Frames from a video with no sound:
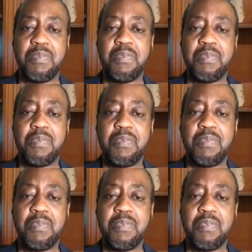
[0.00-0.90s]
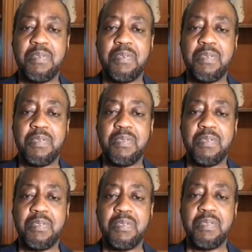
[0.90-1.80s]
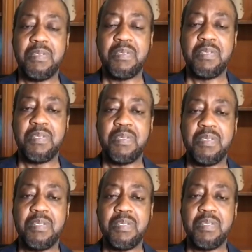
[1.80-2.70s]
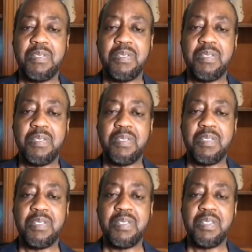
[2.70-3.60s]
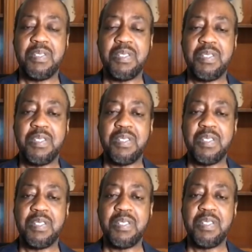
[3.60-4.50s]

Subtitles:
(not speaking)